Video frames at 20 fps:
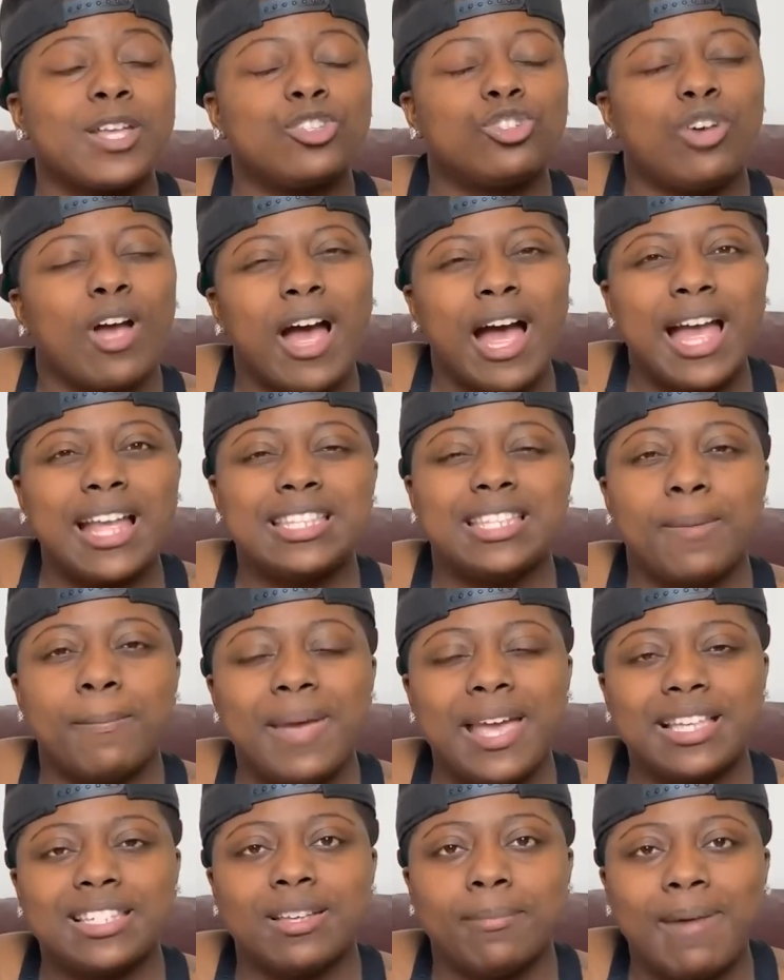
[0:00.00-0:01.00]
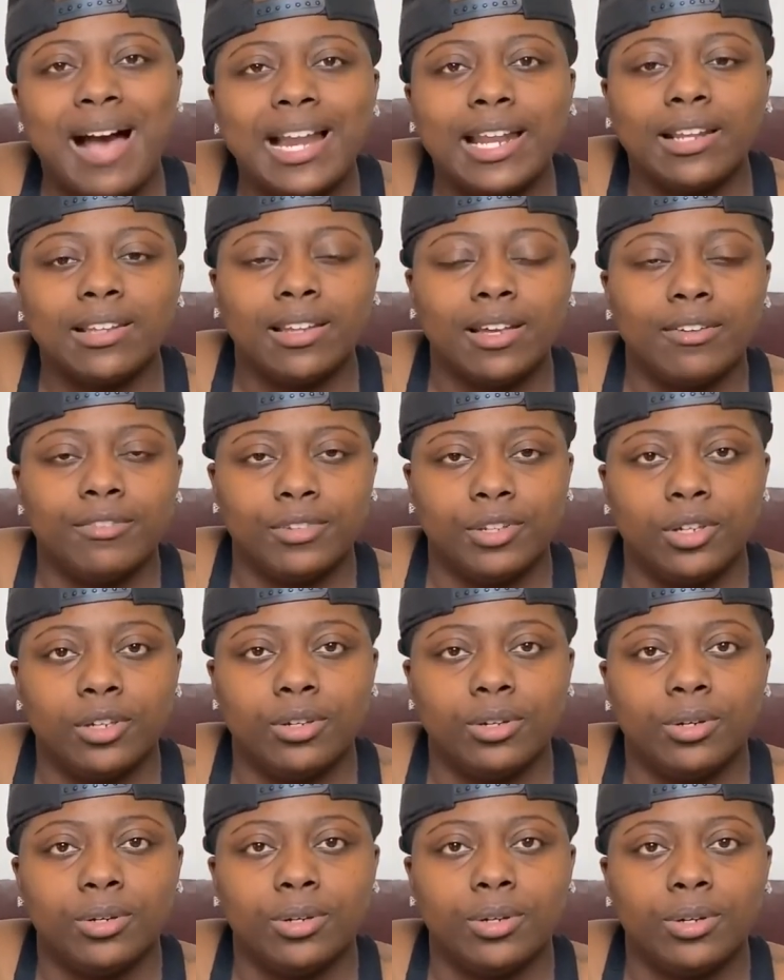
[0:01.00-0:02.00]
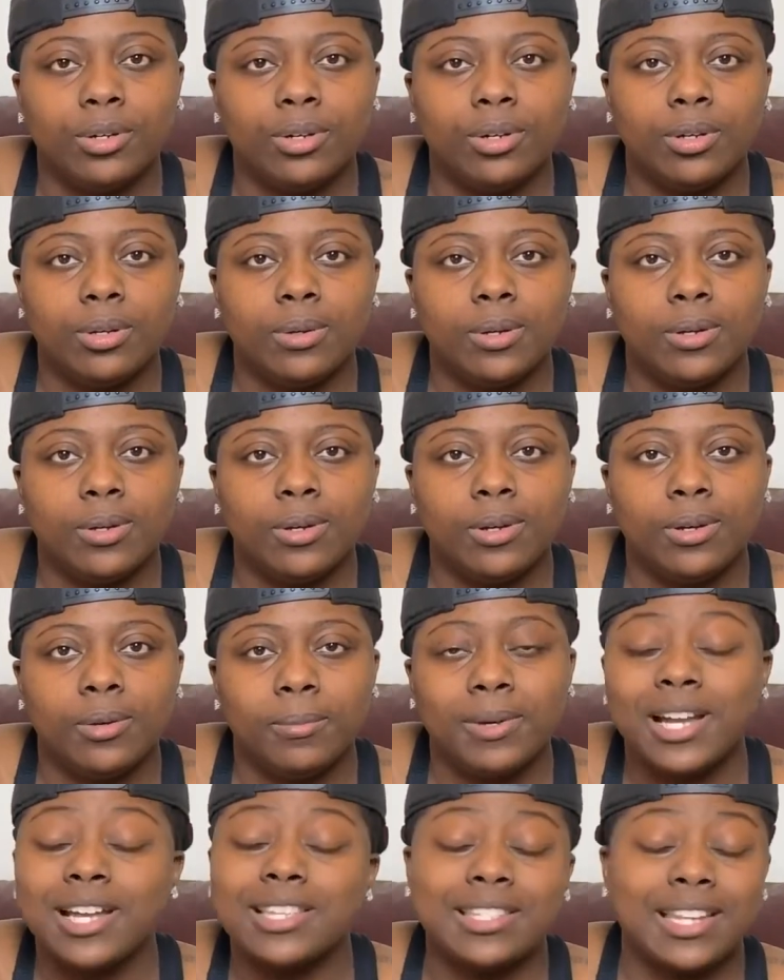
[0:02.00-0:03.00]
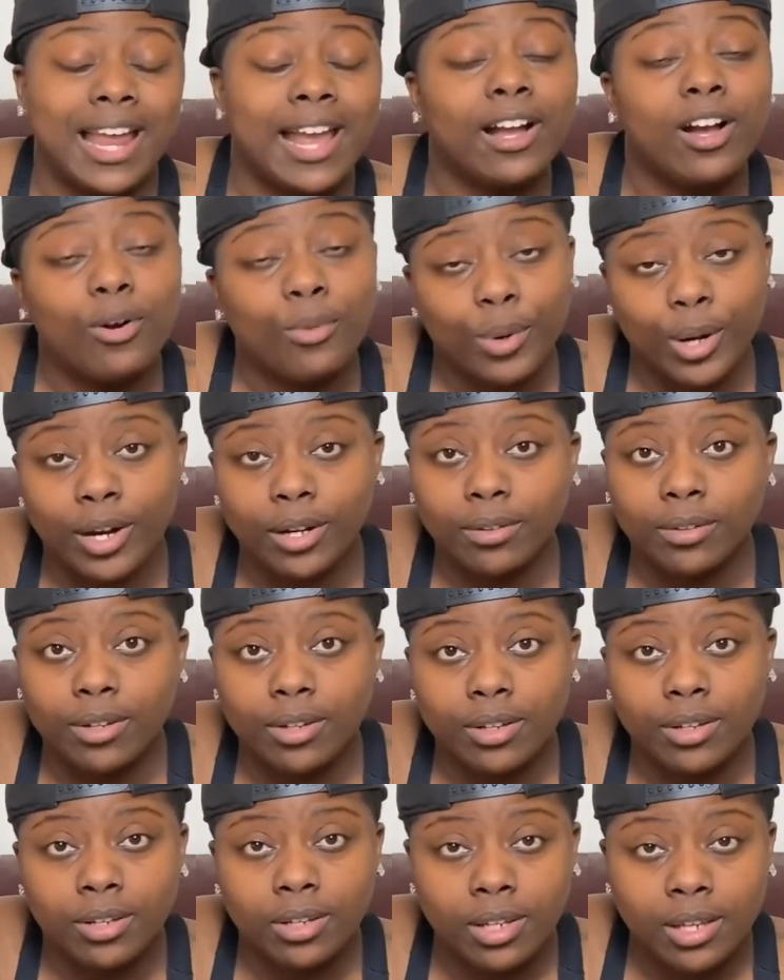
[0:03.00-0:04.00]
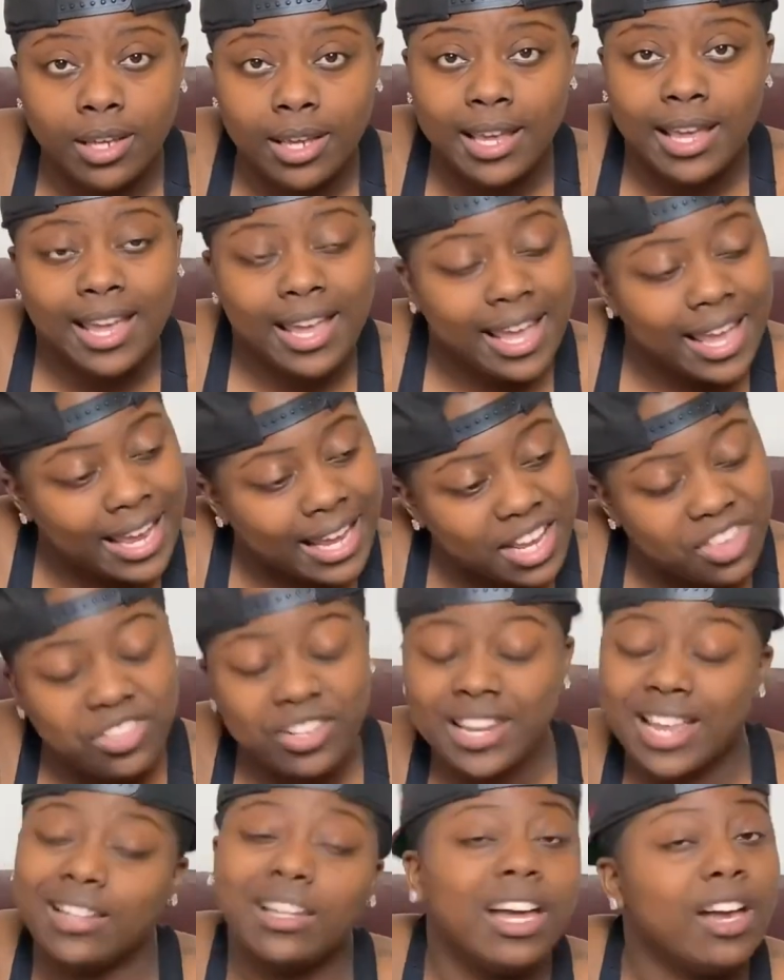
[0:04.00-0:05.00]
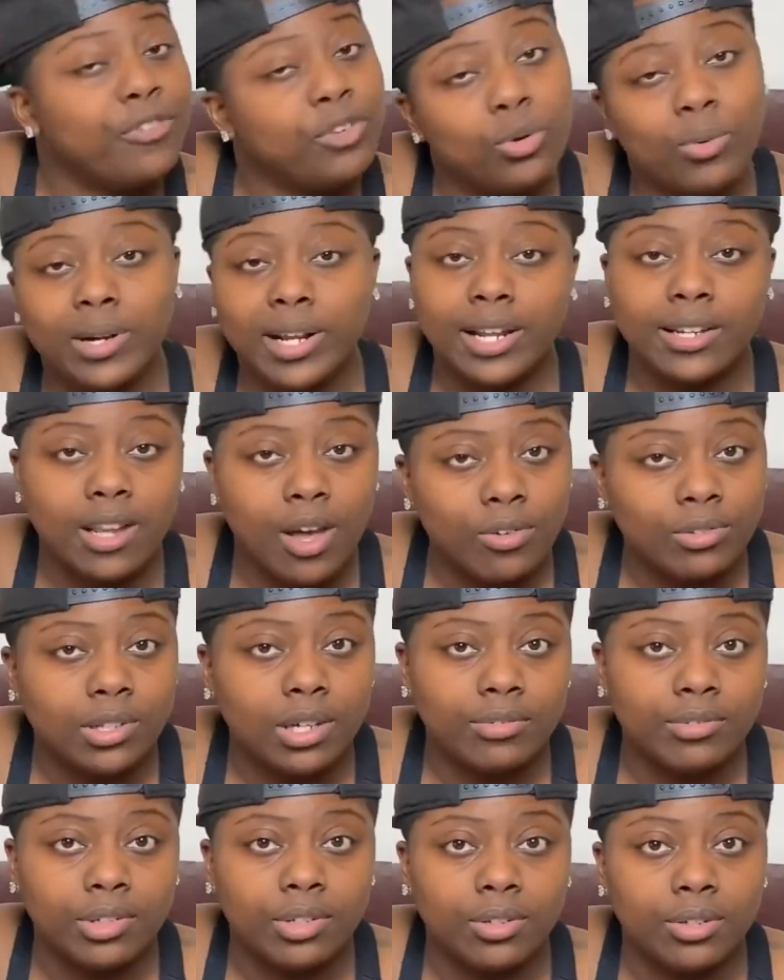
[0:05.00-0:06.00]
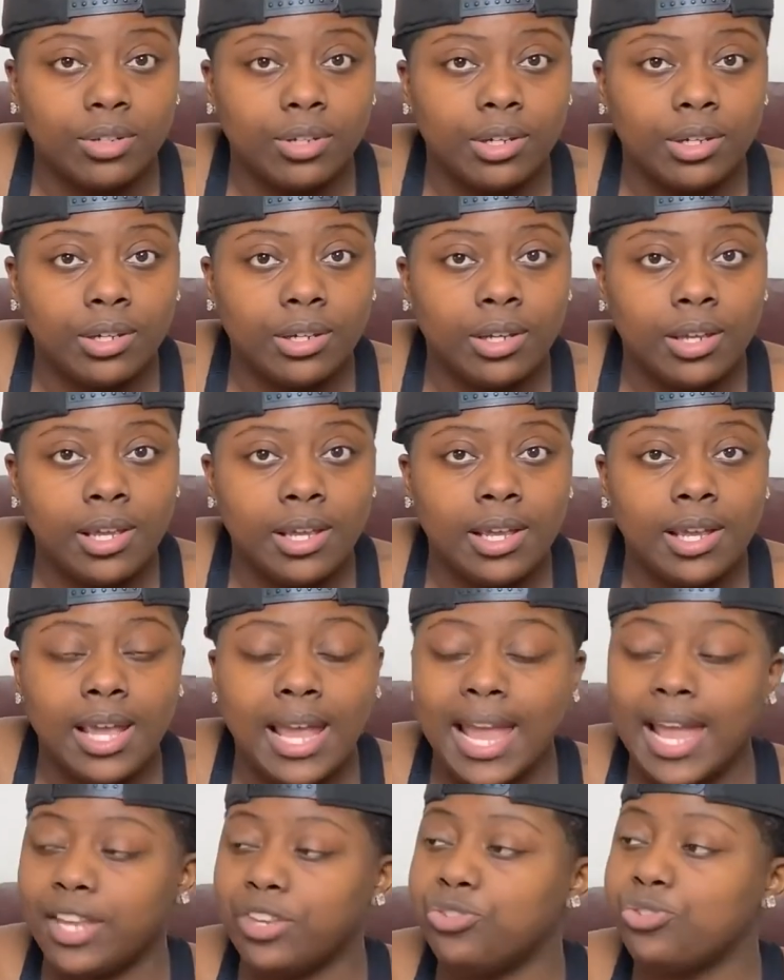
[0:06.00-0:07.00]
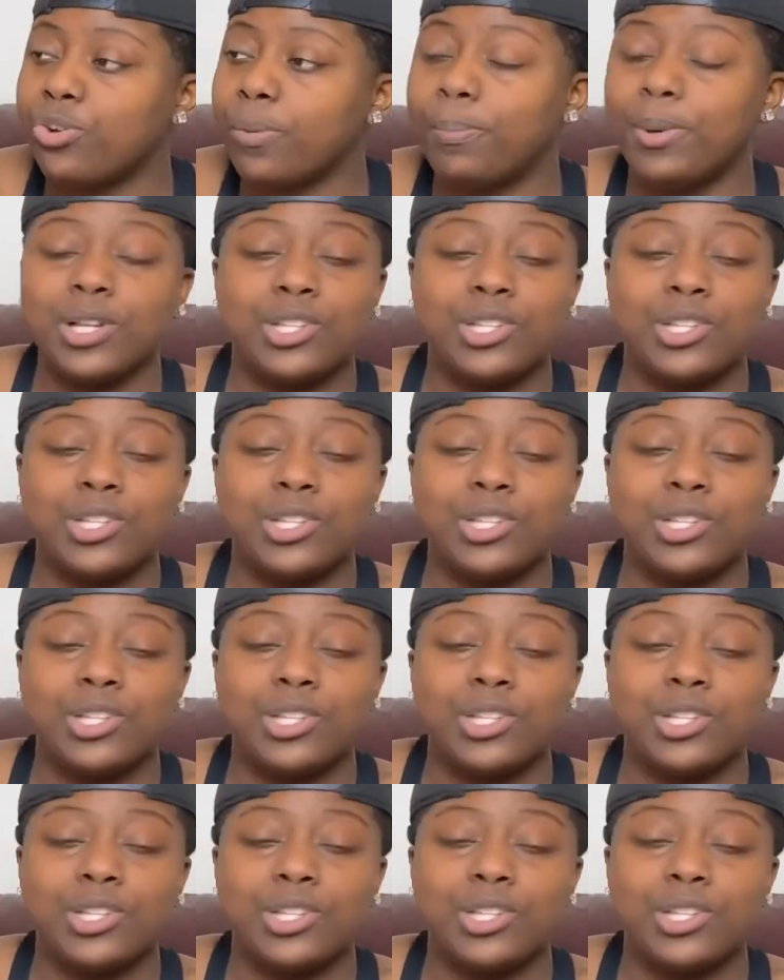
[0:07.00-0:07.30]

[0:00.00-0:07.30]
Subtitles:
trying to make somebody love you, because it ain't gonna work. Either they love you or they don't love you. And you can